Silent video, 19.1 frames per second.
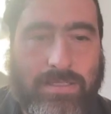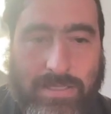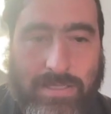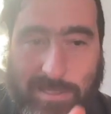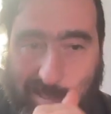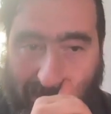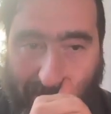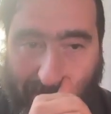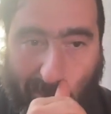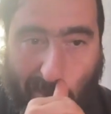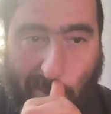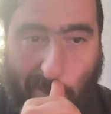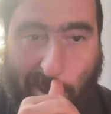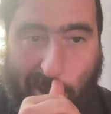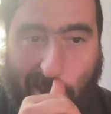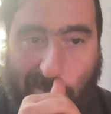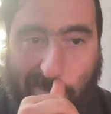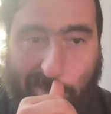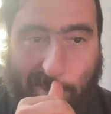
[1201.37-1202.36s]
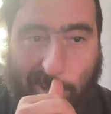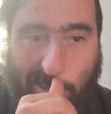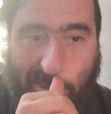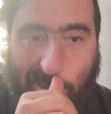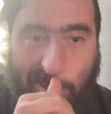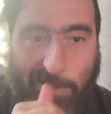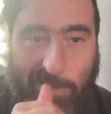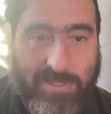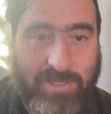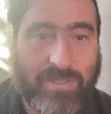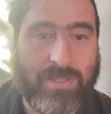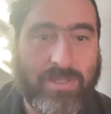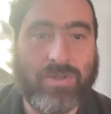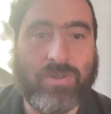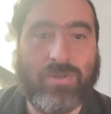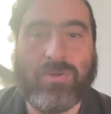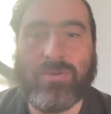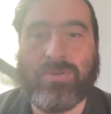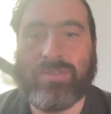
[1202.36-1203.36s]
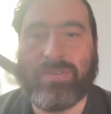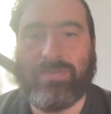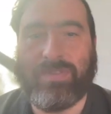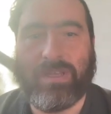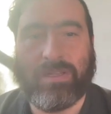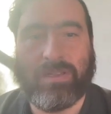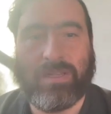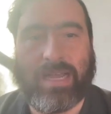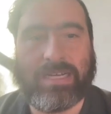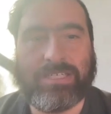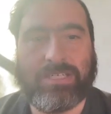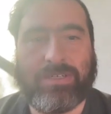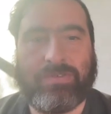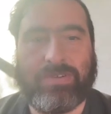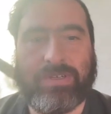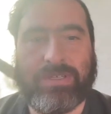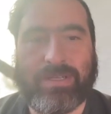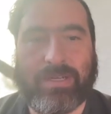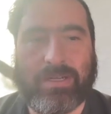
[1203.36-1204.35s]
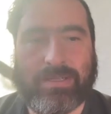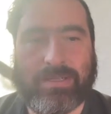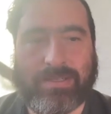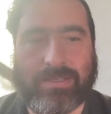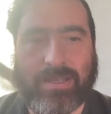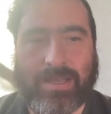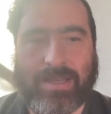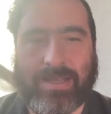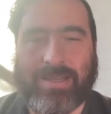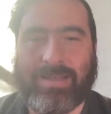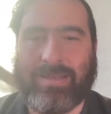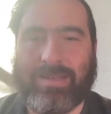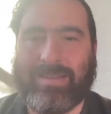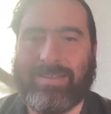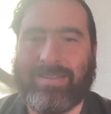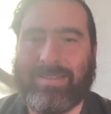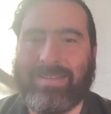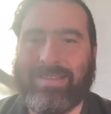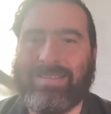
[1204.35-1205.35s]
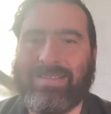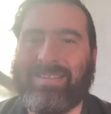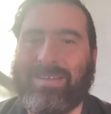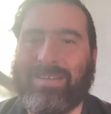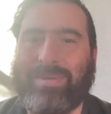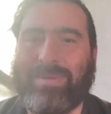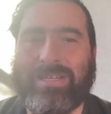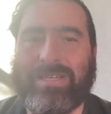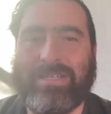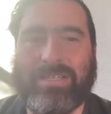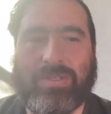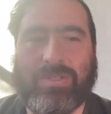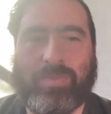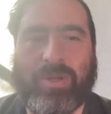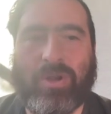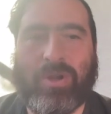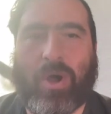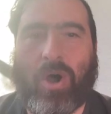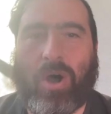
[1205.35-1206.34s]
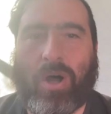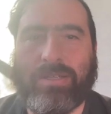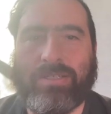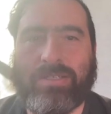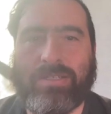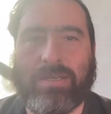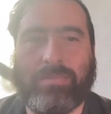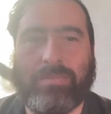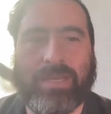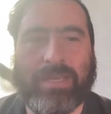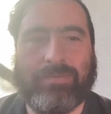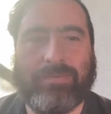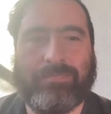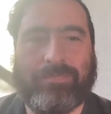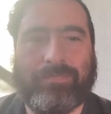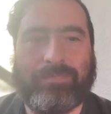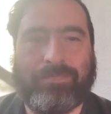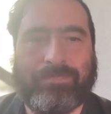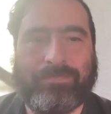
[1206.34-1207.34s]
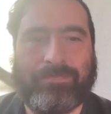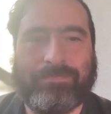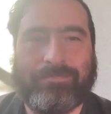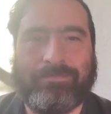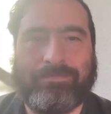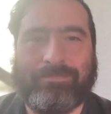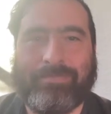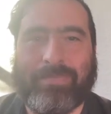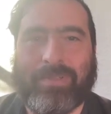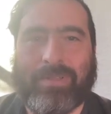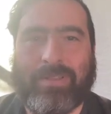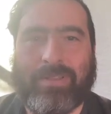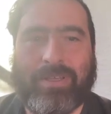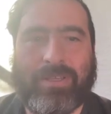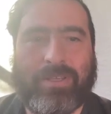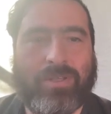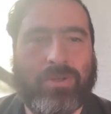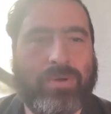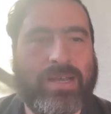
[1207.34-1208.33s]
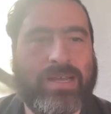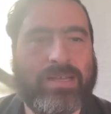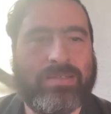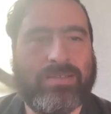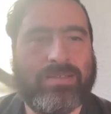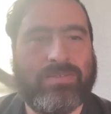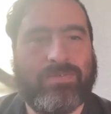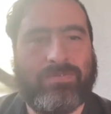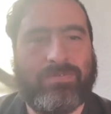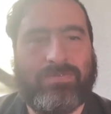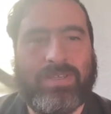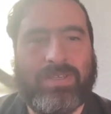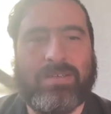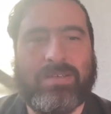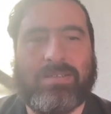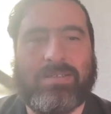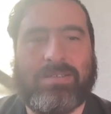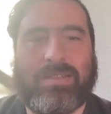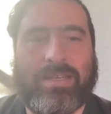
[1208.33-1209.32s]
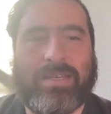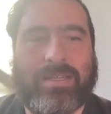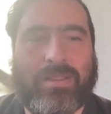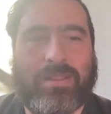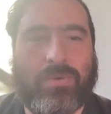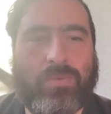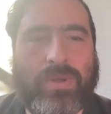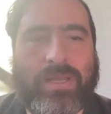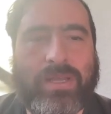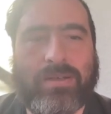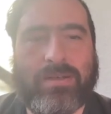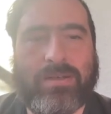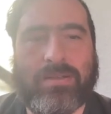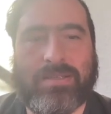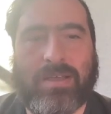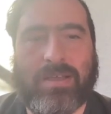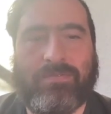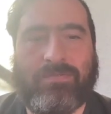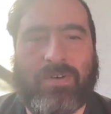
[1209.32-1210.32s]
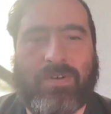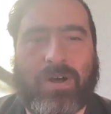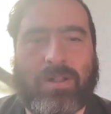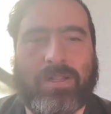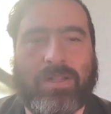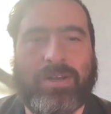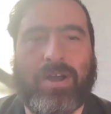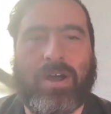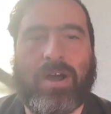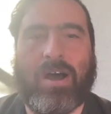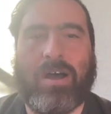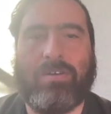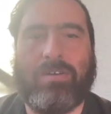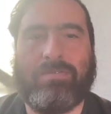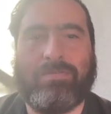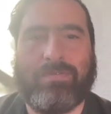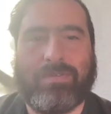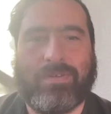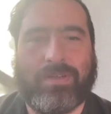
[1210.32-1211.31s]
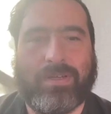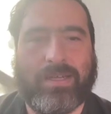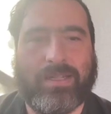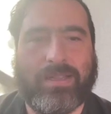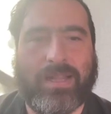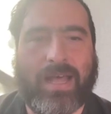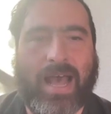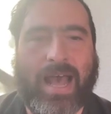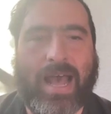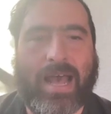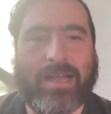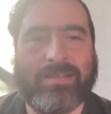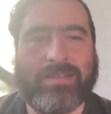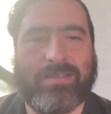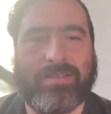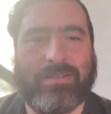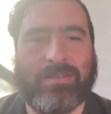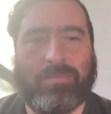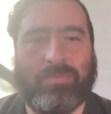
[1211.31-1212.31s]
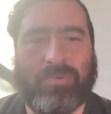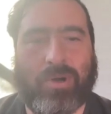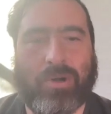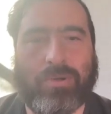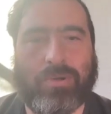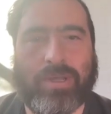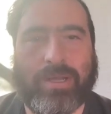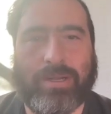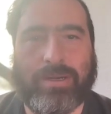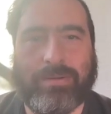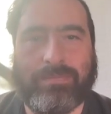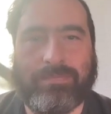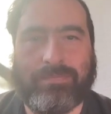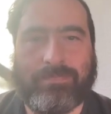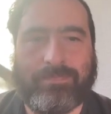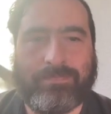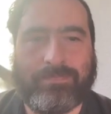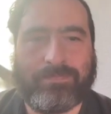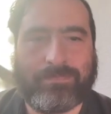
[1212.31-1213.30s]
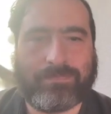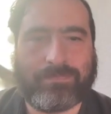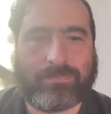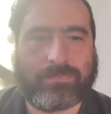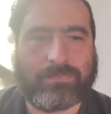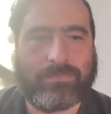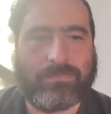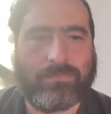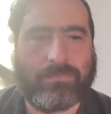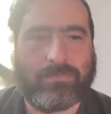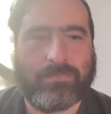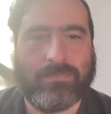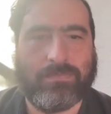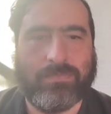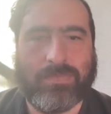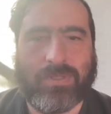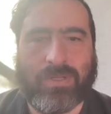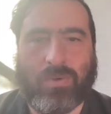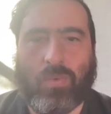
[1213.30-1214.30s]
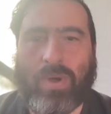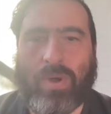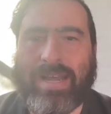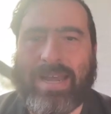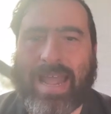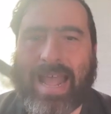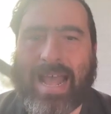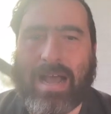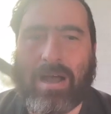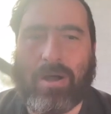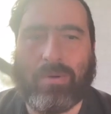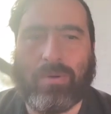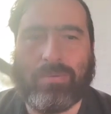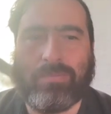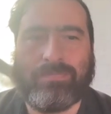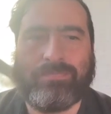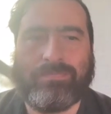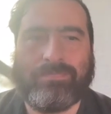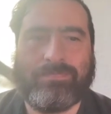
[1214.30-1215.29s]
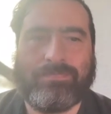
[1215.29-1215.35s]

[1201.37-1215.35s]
since I woke up to the news of the election results, uh, this image has been haunting me. The US feels like the wheels have fallen off and the axle broken. What now?